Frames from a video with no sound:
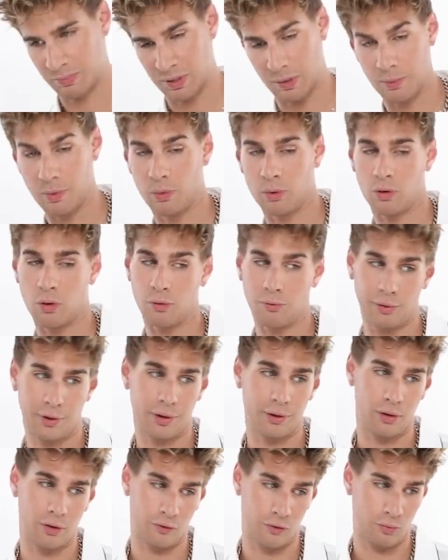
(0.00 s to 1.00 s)
Some people go
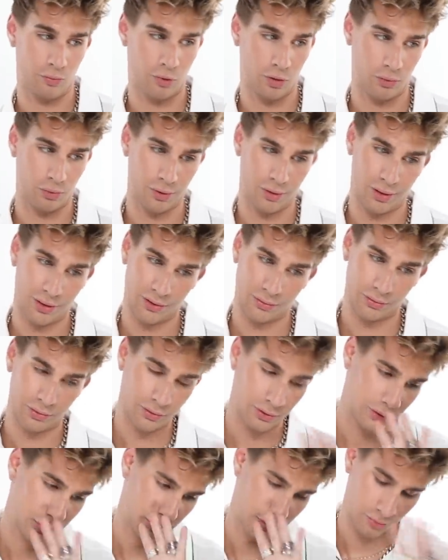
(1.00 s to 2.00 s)
really overboard with this
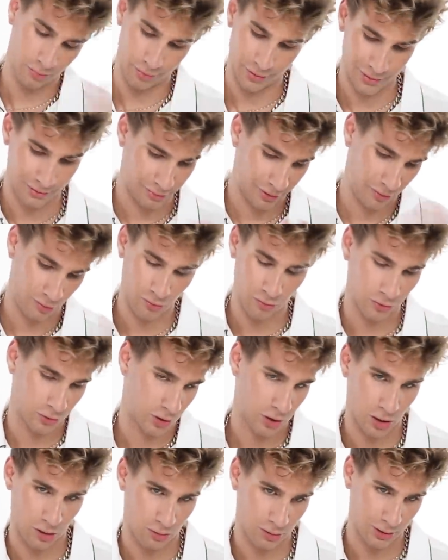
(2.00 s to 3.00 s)
one too, but we won't
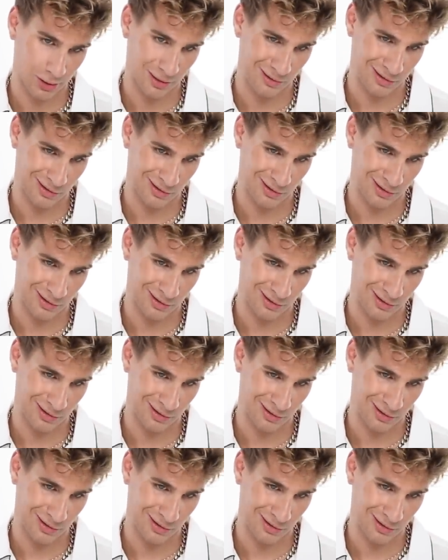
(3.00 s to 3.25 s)
talk about that